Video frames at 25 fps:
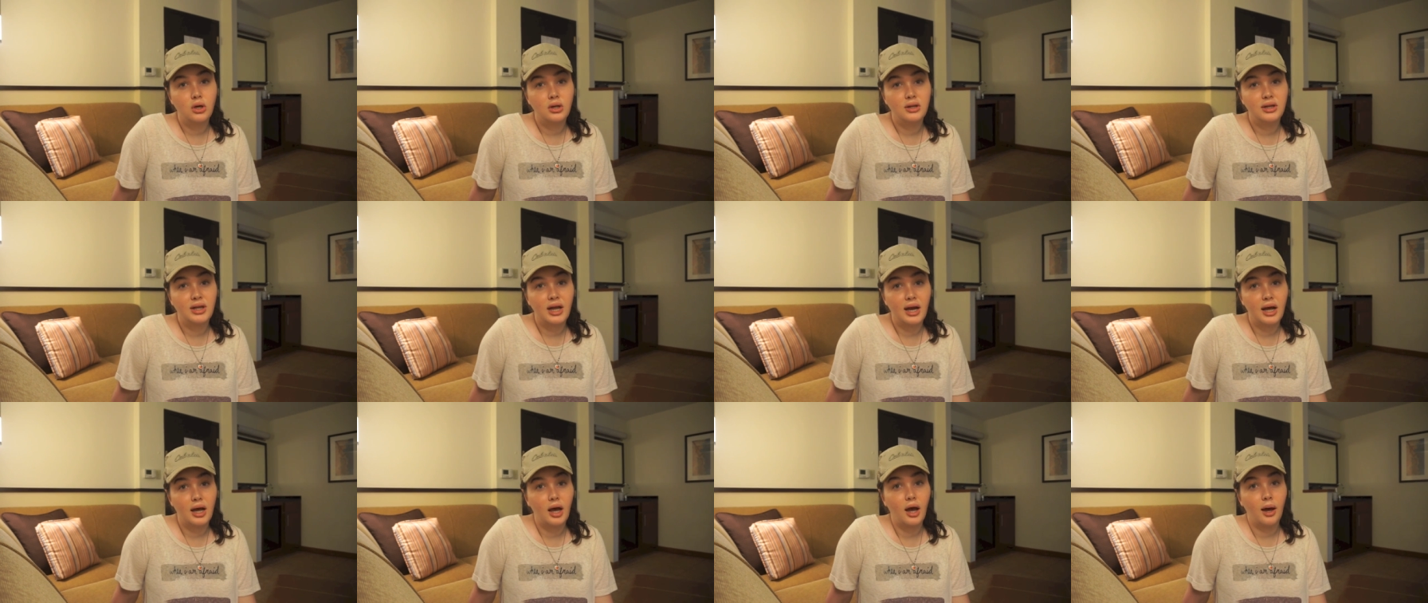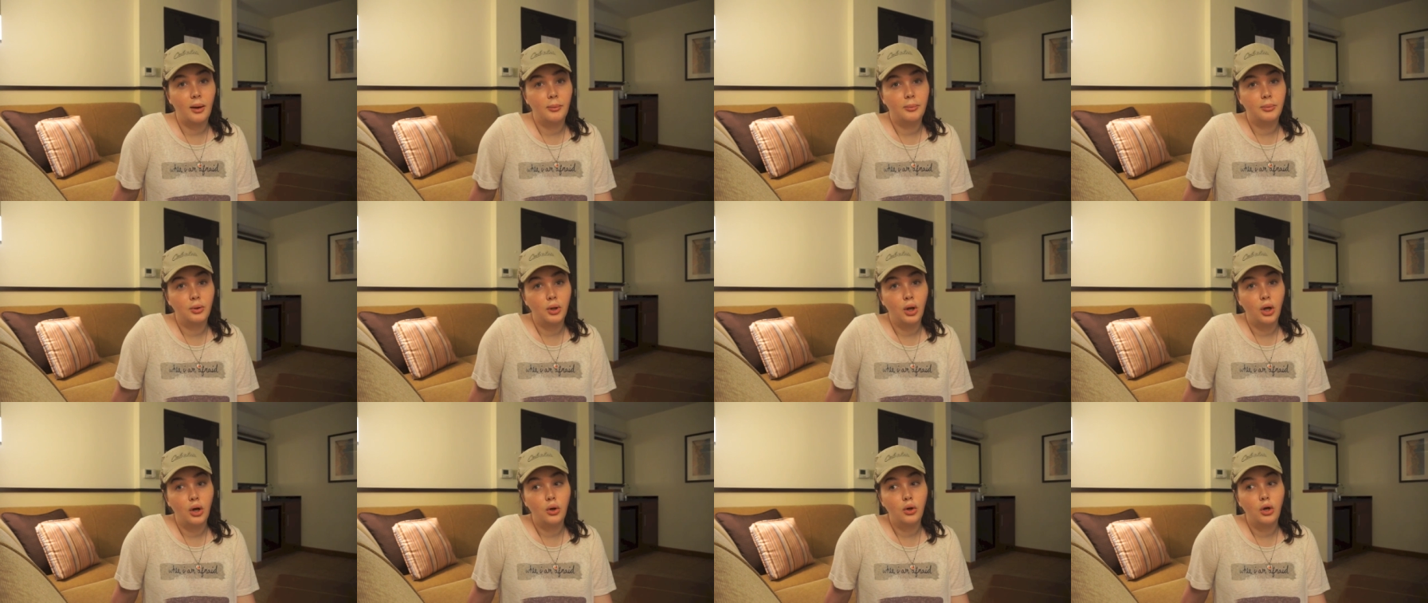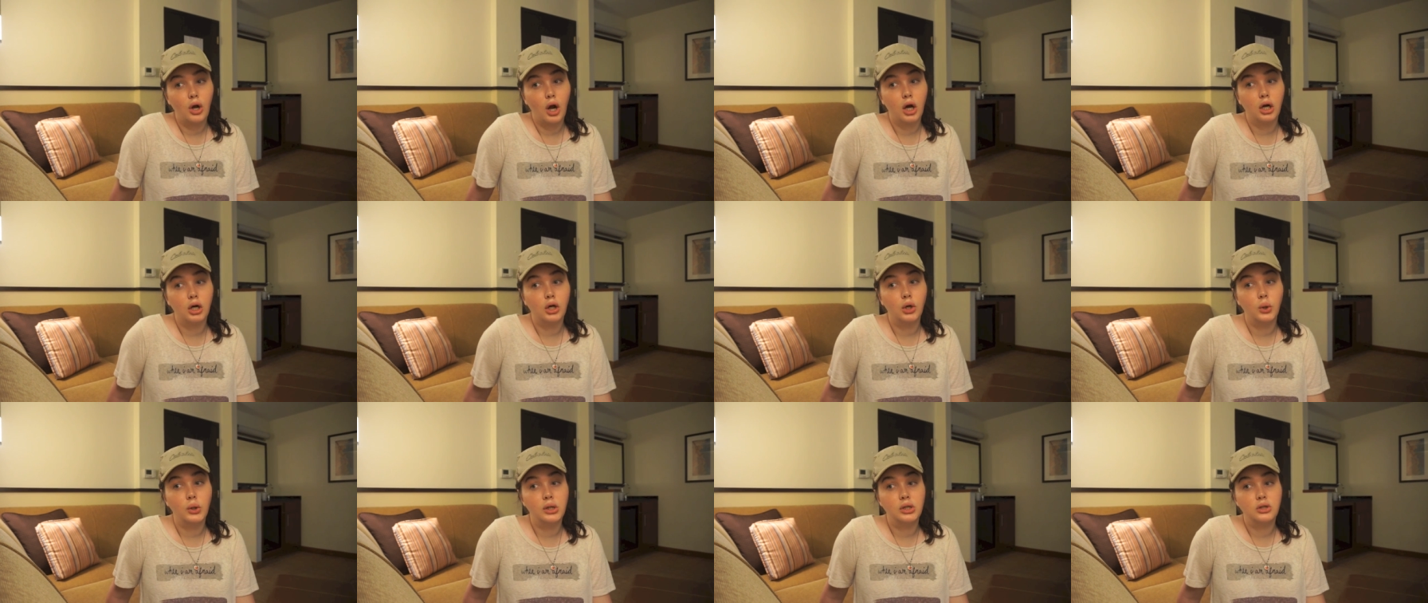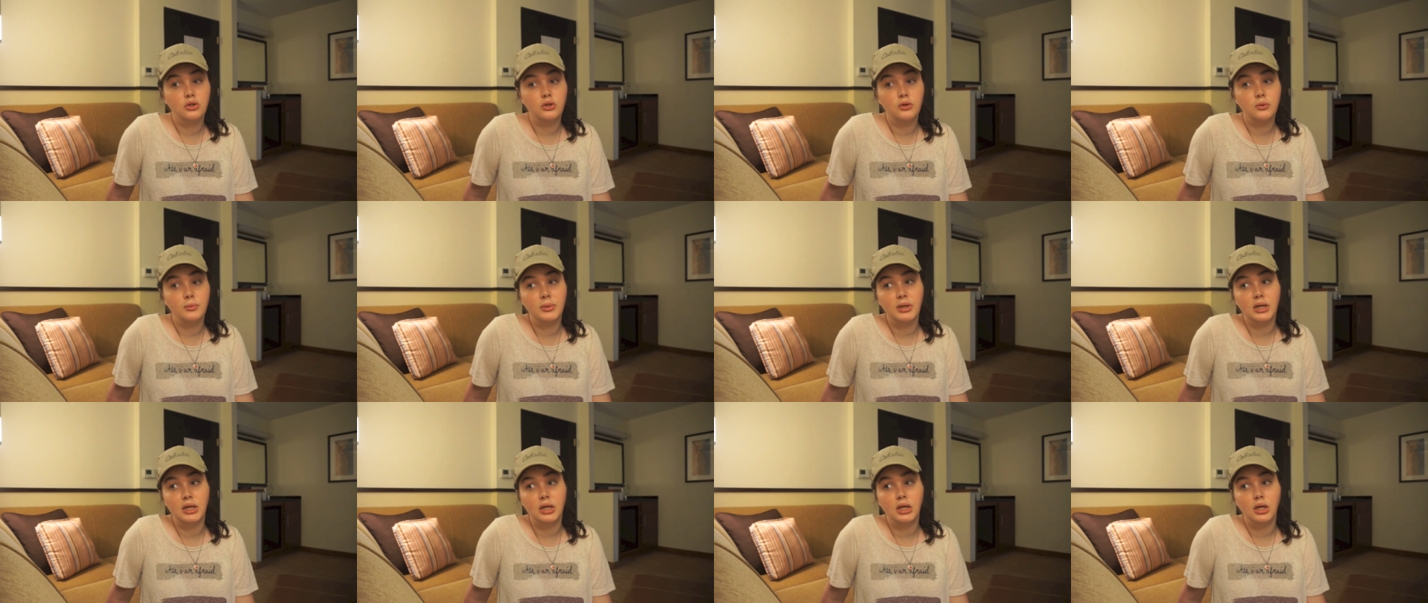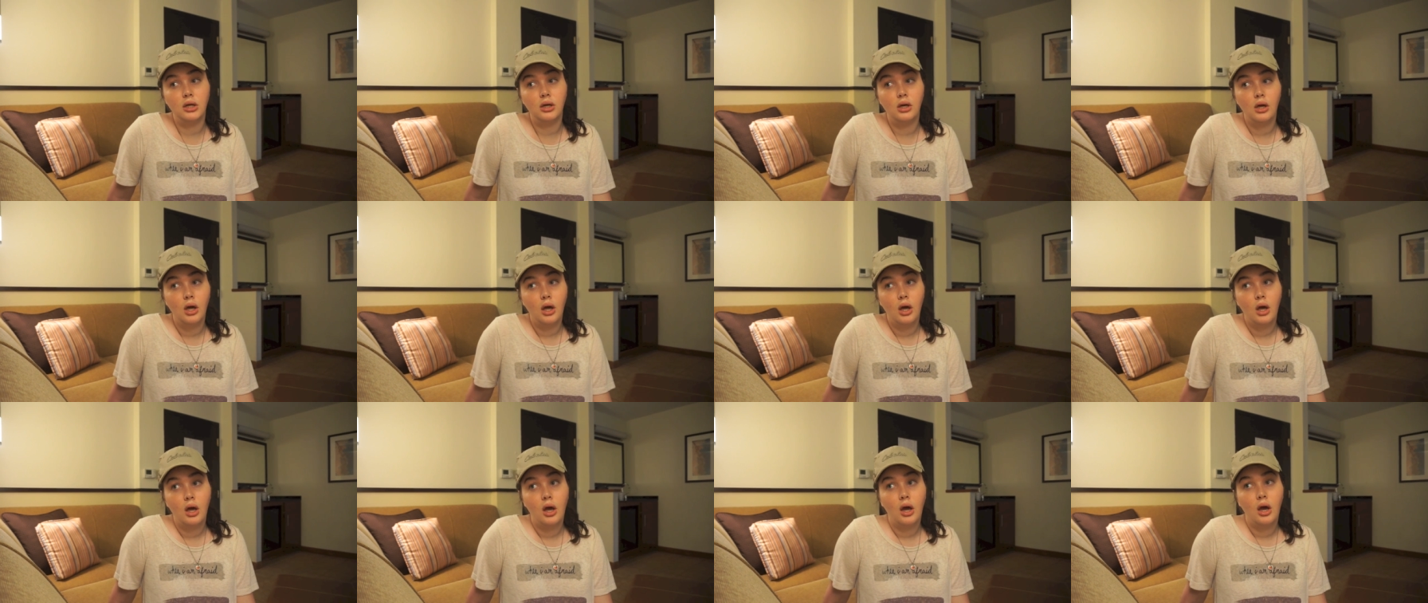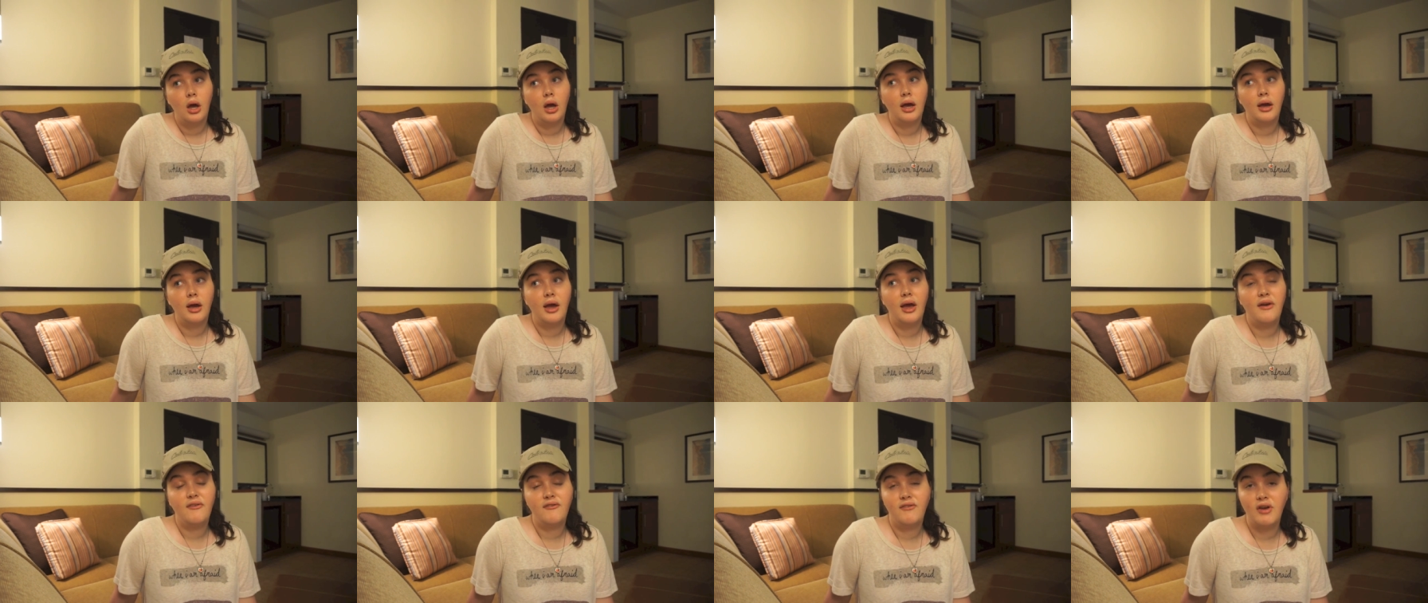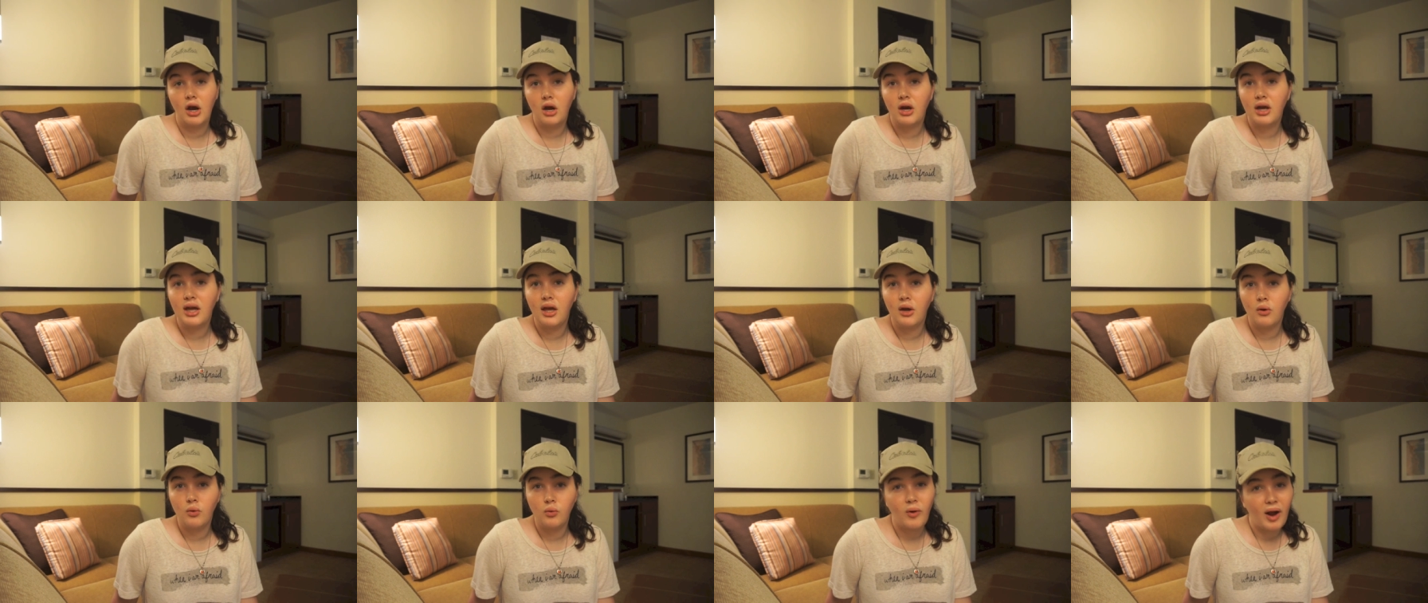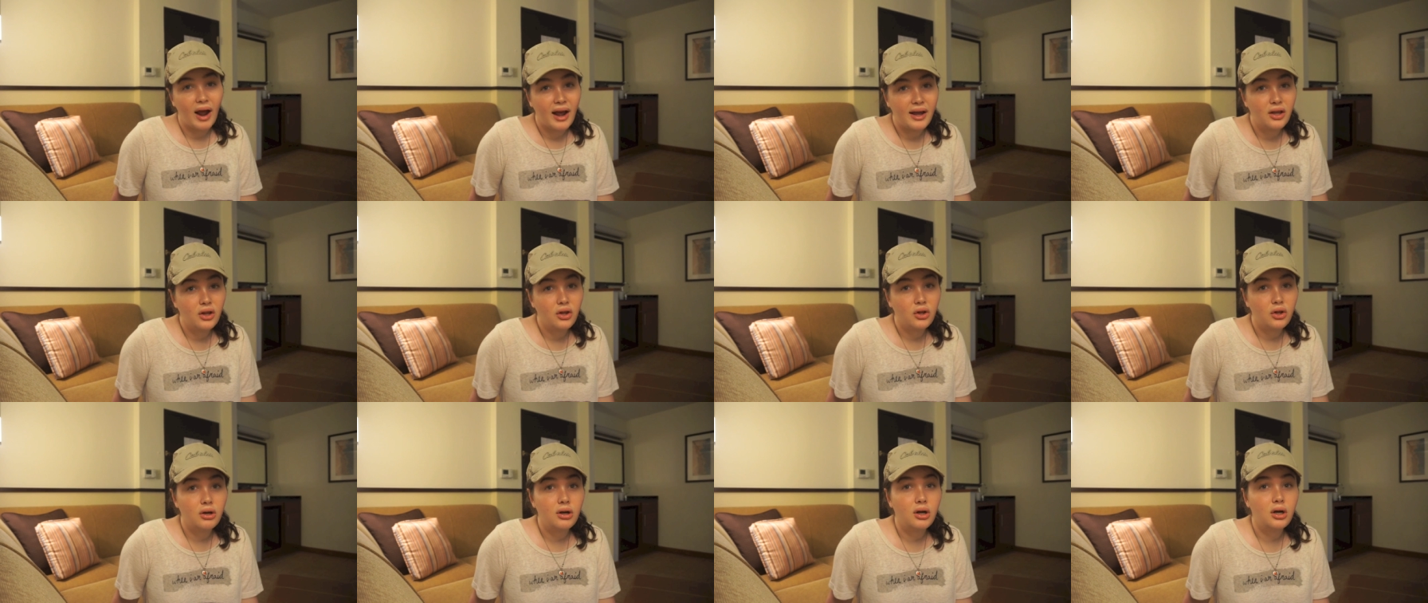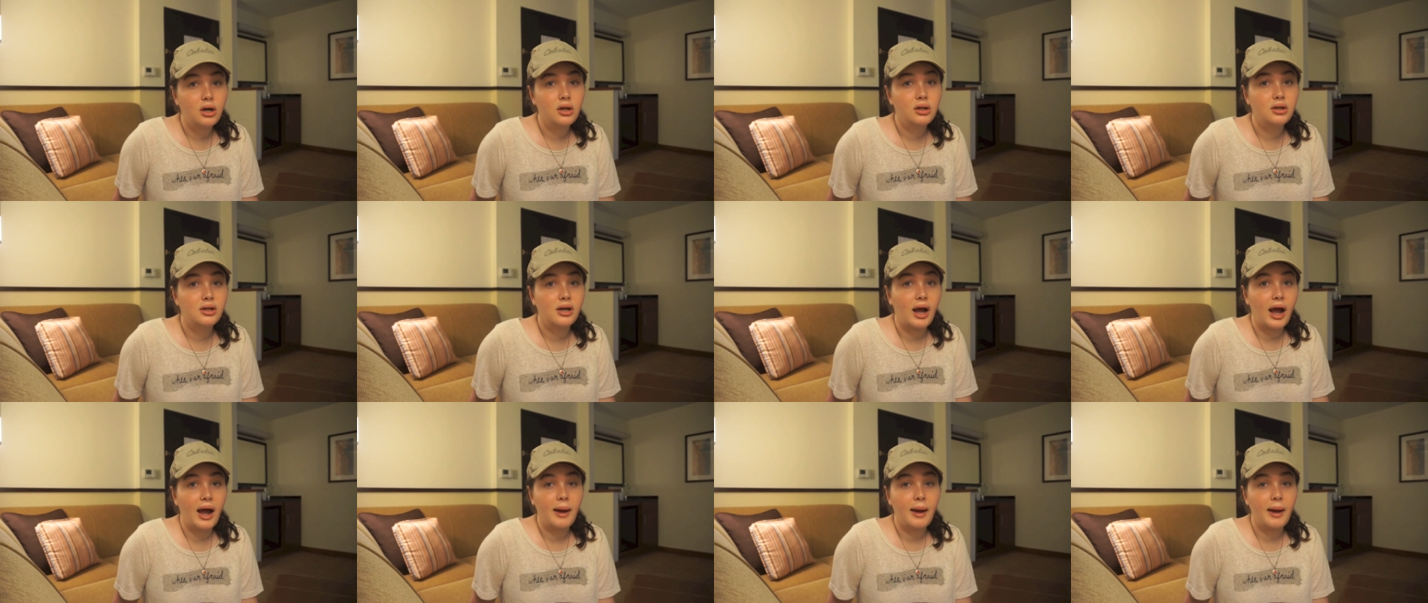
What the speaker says: that I upload are going to be very irregular.